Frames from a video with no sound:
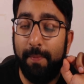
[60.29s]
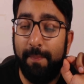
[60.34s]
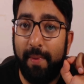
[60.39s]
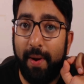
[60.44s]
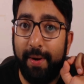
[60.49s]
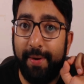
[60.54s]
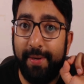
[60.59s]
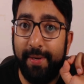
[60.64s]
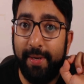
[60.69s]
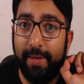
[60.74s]
of the
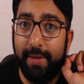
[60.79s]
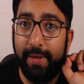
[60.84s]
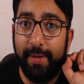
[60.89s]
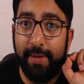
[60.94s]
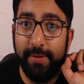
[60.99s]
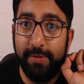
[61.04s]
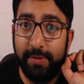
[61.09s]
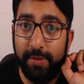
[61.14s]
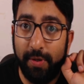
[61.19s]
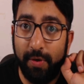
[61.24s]
particle
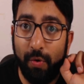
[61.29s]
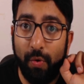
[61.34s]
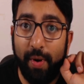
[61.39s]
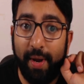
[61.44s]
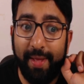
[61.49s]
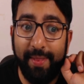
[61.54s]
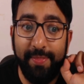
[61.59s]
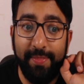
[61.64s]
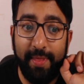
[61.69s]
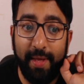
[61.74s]
is zero
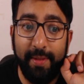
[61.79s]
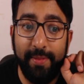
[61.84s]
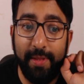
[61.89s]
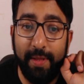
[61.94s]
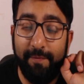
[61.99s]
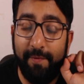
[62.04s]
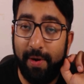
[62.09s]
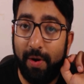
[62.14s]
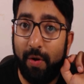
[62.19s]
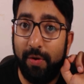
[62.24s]
and then
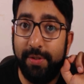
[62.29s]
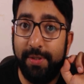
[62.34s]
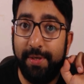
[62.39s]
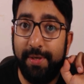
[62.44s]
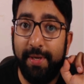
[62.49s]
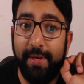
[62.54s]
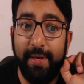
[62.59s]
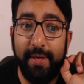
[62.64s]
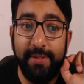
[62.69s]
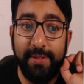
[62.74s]
the
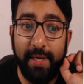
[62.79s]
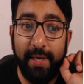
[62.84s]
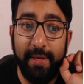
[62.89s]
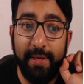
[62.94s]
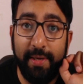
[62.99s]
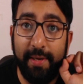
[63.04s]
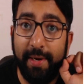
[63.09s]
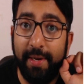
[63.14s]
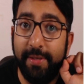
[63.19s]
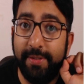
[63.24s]
velocity is
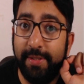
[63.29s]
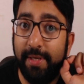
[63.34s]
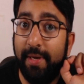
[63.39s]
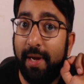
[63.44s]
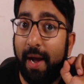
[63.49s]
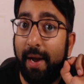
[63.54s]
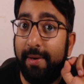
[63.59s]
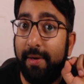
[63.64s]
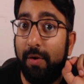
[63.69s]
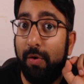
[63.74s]

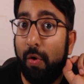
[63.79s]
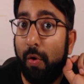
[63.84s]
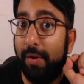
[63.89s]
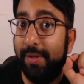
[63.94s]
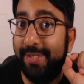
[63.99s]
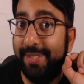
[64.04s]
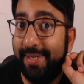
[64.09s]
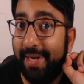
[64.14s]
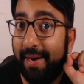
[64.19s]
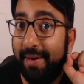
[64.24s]
increasing at a
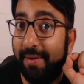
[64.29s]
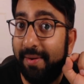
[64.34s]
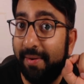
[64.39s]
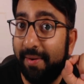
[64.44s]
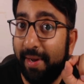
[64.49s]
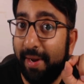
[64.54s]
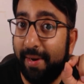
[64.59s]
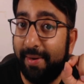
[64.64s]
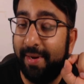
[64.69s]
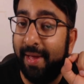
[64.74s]
constant
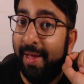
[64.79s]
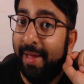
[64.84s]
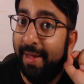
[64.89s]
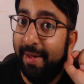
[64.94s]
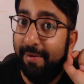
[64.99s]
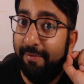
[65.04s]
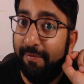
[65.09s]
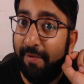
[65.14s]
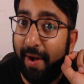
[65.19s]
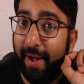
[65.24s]
rate.
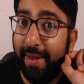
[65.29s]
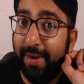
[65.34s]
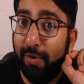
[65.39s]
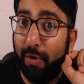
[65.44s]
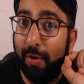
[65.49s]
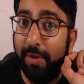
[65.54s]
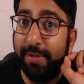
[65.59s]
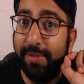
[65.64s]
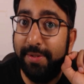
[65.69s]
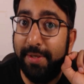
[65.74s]
Why
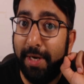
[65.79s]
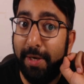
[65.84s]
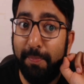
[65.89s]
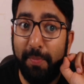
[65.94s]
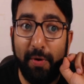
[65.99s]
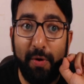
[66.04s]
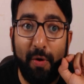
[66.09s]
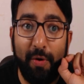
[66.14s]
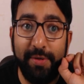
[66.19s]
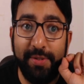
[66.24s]
constant?
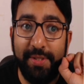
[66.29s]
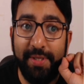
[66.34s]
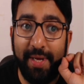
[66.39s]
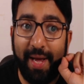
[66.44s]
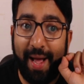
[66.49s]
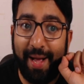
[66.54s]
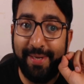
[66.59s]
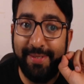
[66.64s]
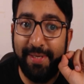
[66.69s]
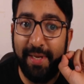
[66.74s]
Because the
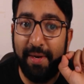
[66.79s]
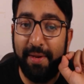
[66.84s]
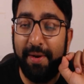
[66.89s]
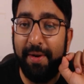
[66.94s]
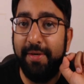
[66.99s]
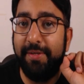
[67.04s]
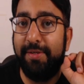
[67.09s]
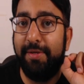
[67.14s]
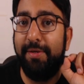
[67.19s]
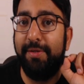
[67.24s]

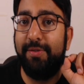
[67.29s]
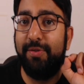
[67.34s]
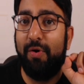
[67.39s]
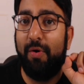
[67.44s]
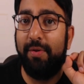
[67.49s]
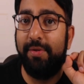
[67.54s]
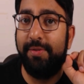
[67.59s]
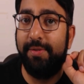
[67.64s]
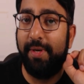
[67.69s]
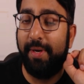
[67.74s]
acceleration is
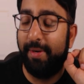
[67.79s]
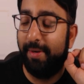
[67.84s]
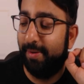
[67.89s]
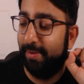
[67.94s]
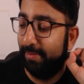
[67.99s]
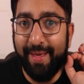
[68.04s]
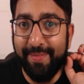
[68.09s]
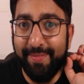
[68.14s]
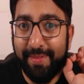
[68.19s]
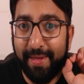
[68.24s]
constant.
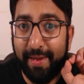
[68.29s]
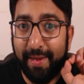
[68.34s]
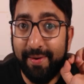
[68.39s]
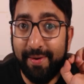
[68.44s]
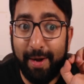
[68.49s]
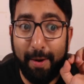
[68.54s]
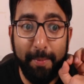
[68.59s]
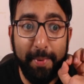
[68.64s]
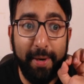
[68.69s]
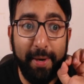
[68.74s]
And then
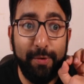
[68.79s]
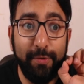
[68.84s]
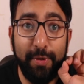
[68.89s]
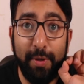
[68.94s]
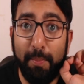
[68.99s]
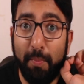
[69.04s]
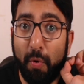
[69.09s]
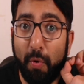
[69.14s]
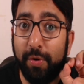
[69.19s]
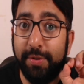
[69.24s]
coming to
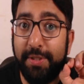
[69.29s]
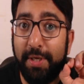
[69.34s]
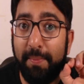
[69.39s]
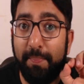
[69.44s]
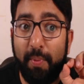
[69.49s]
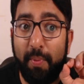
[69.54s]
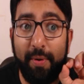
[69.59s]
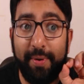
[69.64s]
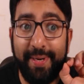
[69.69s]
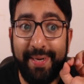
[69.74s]
the most
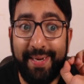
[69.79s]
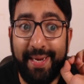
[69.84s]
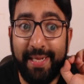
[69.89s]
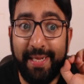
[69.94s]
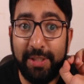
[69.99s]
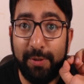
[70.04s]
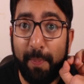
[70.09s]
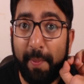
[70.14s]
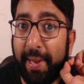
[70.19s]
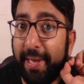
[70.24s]
important
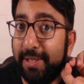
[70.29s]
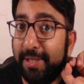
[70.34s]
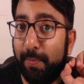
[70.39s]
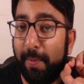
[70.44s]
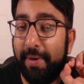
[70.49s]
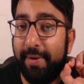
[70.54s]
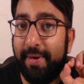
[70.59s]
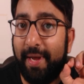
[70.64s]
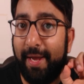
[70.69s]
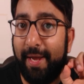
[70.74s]

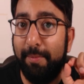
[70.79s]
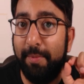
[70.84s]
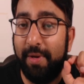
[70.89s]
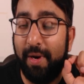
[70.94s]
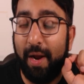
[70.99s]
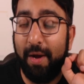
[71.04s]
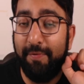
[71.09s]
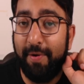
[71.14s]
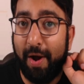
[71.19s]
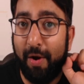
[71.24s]
displacement time
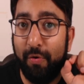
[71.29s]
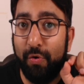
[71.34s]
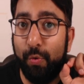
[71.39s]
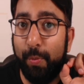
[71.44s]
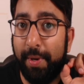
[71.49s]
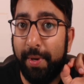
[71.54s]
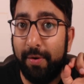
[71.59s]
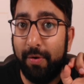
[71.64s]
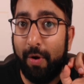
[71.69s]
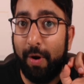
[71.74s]
graph, how
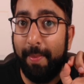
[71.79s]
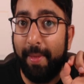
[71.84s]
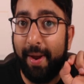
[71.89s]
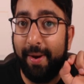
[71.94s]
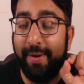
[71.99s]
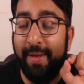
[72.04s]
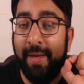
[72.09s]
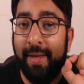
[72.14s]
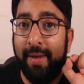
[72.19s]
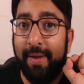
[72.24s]
do we draw
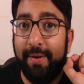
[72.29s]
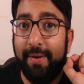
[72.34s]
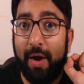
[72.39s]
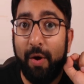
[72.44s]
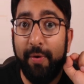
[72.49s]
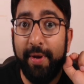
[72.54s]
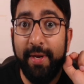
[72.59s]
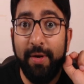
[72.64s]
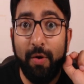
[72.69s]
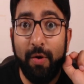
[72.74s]
that?
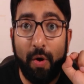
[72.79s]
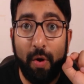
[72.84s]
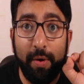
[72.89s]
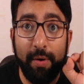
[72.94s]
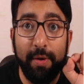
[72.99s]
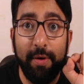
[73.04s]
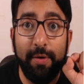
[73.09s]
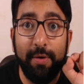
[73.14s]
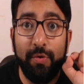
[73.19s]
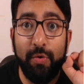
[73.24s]
Now, in
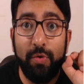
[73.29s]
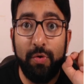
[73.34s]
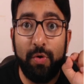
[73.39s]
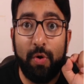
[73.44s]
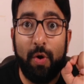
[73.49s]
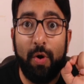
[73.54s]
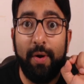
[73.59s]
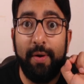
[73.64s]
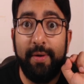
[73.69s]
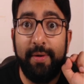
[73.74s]
order to
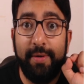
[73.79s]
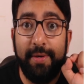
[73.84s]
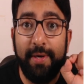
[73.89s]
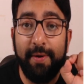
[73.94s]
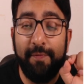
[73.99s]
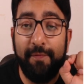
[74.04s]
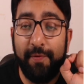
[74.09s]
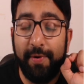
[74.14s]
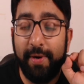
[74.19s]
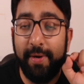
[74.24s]
draw
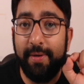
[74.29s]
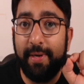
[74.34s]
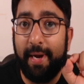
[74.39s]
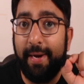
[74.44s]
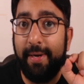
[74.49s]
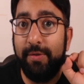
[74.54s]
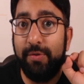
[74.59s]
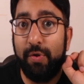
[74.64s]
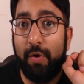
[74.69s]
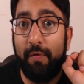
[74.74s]
different
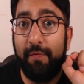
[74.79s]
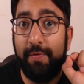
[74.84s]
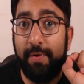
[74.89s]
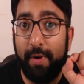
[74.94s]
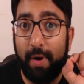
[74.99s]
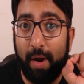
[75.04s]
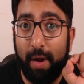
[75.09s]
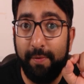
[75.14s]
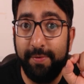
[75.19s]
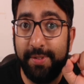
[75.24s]
kinds of
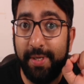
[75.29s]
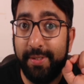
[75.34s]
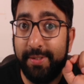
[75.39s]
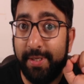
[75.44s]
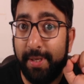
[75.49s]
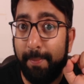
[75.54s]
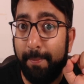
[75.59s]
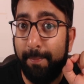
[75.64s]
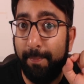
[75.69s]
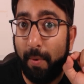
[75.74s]
graphs,
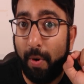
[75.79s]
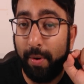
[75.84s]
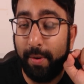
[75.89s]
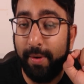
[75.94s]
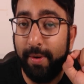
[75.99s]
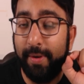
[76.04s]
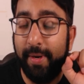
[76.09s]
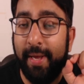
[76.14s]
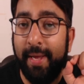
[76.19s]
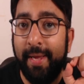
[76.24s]
it's
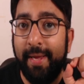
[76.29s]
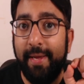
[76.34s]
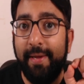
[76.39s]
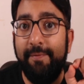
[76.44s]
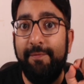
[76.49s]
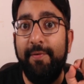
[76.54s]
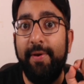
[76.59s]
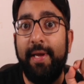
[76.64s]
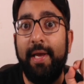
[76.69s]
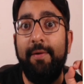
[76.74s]
important
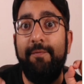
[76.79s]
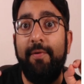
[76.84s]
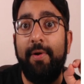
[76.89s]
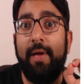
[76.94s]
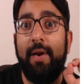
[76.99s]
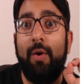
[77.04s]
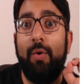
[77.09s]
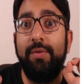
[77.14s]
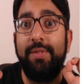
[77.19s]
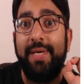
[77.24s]
if we can
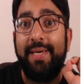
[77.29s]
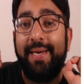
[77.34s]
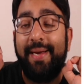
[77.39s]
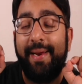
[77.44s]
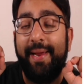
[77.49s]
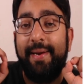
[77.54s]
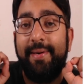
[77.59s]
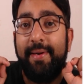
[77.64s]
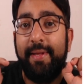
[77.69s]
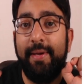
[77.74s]
figure out the
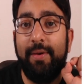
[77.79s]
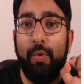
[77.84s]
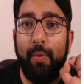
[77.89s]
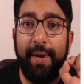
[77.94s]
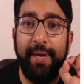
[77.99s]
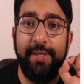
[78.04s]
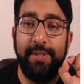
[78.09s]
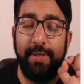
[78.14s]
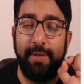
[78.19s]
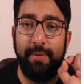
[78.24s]
correct
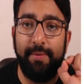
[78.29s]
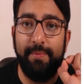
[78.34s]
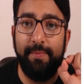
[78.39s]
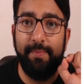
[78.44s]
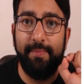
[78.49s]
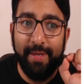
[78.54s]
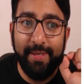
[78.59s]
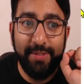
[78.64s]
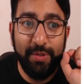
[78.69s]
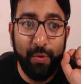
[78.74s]
equation.
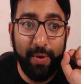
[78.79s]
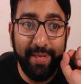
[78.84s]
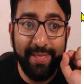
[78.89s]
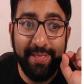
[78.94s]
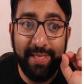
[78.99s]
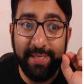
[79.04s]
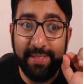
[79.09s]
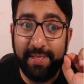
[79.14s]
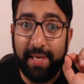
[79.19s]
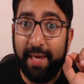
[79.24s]
So
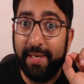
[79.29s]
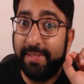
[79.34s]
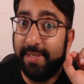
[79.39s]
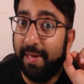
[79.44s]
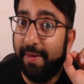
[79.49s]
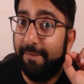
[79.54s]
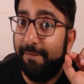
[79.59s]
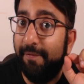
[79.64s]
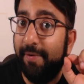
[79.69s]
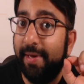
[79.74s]
in this case,
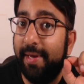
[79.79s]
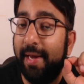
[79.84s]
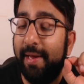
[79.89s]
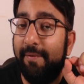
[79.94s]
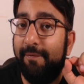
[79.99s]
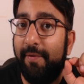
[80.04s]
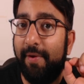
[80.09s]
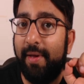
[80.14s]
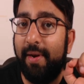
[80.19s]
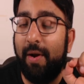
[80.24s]
if we
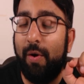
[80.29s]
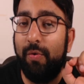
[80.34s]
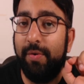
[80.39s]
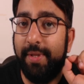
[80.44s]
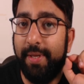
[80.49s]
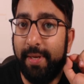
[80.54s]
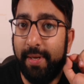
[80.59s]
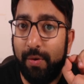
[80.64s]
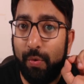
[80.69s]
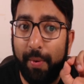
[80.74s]
can figure out
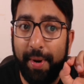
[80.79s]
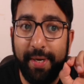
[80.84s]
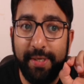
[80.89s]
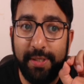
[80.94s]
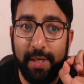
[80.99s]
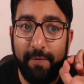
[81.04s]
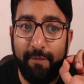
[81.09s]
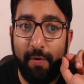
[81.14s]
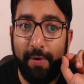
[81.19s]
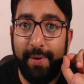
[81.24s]
the
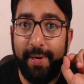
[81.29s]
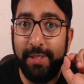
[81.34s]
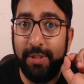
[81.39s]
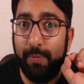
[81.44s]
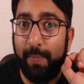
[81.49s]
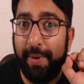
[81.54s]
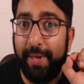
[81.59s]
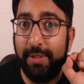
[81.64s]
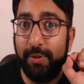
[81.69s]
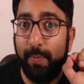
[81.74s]
equation for
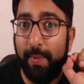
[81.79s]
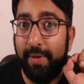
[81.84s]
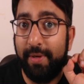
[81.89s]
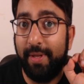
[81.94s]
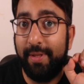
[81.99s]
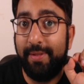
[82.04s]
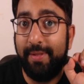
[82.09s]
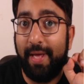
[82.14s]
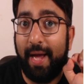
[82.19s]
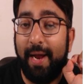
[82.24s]

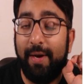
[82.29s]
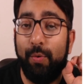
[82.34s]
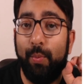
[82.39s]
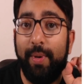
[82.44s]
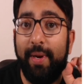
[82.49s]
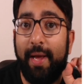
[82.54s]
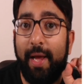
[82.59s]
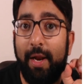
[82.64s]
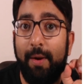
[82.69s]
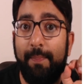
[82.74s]
displacement, that
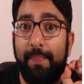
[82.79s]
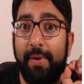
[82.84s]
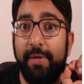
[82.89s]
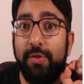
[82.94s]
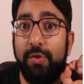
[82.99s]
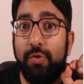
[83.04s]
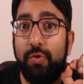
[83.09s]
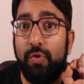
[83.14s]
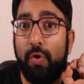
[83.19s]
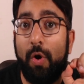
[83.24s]
will help
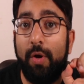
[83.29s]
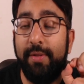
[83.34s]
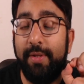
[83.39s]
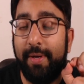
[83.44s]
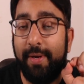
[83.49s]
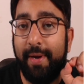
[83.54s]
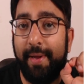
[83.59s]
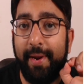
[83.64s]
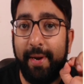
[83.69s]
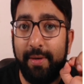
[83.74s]
us draw
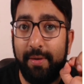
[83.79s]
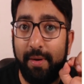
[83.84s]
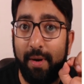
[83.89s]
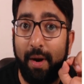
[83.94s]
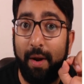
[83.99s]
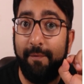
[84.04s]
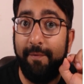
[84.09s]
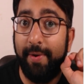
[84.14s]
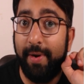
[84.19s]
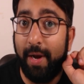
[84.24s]
the correct
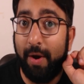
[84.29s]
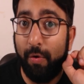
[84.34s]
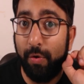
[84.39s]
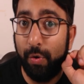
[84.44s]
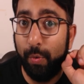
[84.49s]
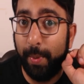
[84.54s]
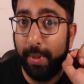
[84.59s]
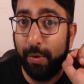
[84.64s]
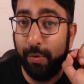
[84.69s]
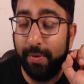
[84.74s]
graph. And how
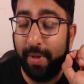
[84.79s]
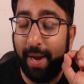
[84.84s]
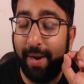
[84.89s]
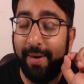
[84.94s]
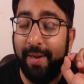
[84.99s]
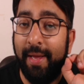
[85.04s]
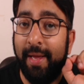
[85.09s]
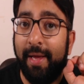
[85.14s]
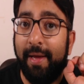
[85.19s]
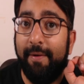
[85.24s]
do we do
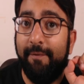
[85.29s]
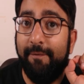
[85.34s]
that?